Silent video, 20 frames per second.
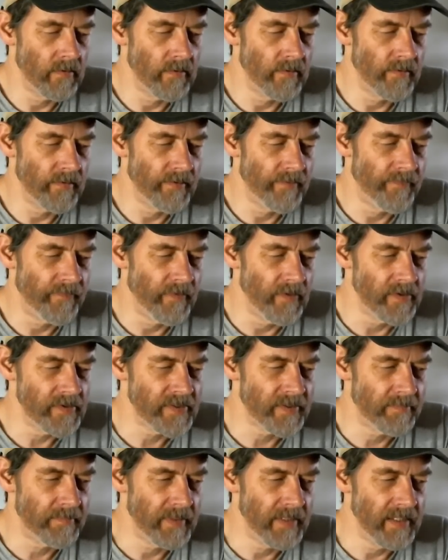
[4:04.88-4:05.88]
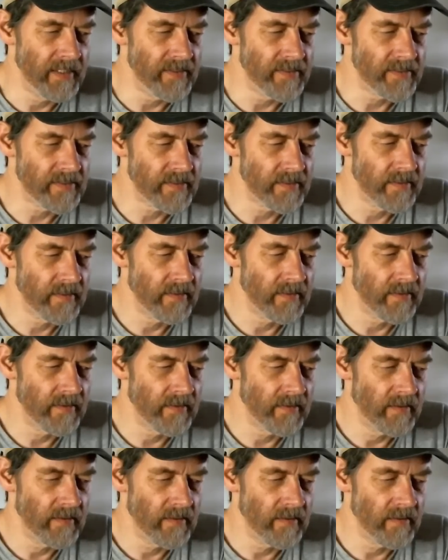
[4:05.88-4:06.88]
the first piece
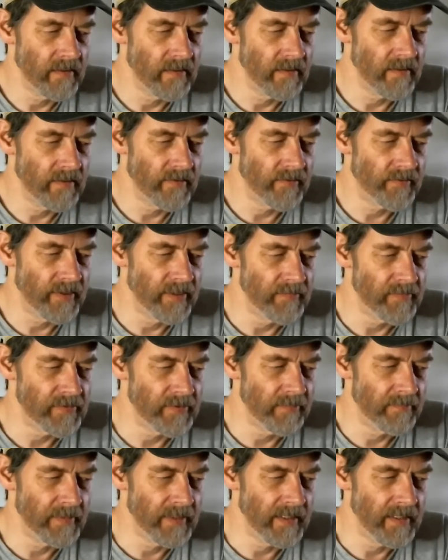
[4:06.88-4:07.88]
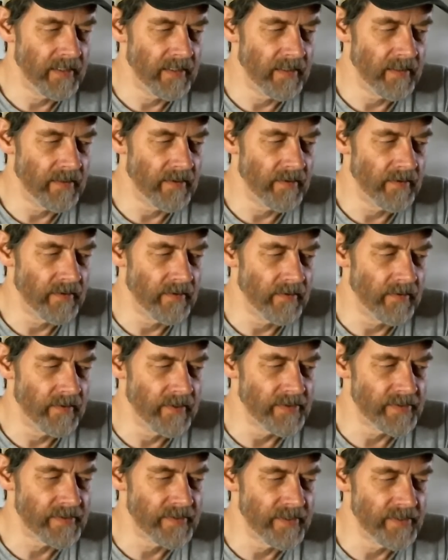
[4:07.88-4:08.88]
seems to be
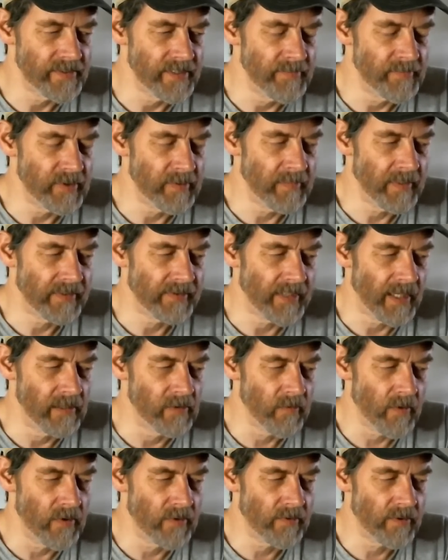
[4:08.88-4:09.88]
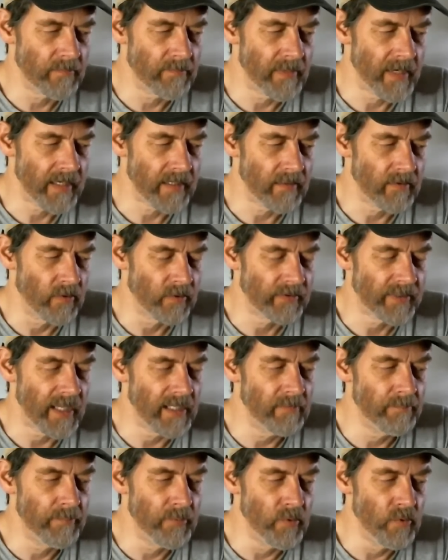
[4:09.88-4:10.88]
this seems to be tail rotor back, or tail
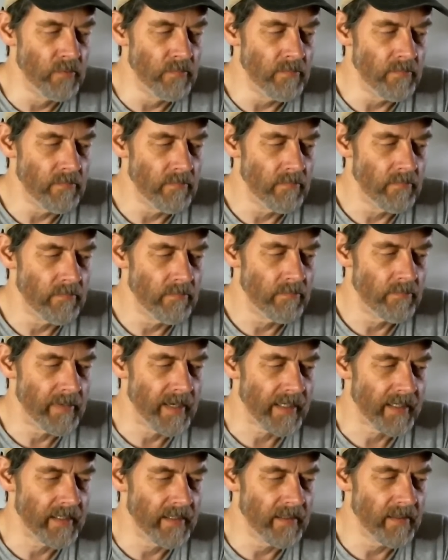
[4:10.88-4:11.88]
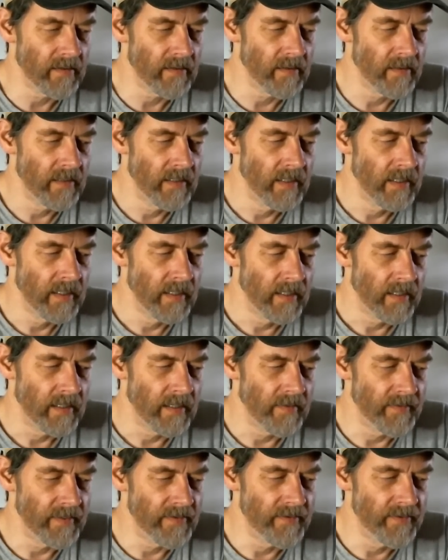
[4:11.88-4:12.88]
boom back here,
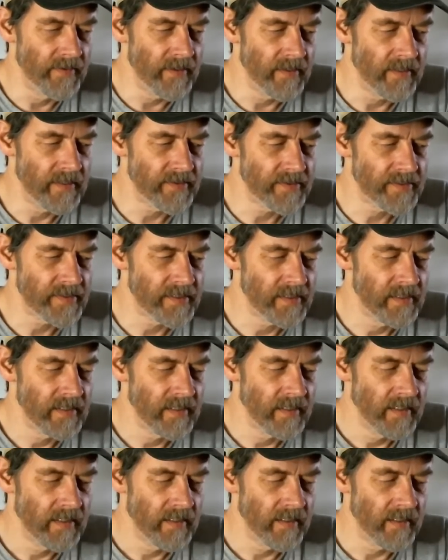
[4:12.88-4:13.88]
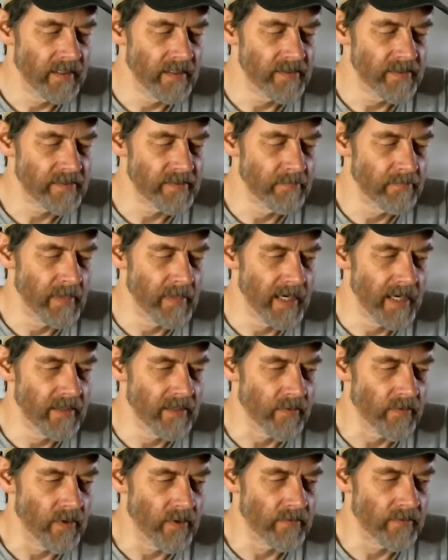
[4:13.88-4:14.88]
and then this is main
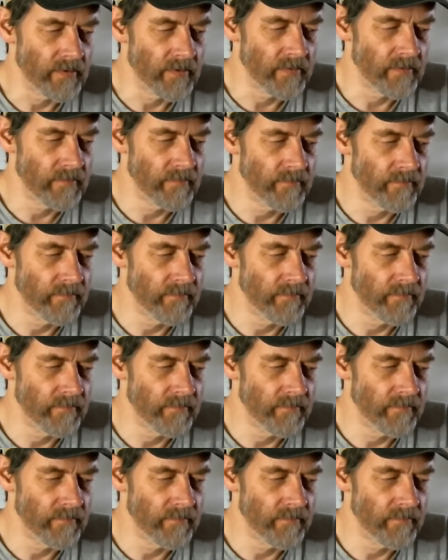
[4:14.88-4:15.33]
rotor.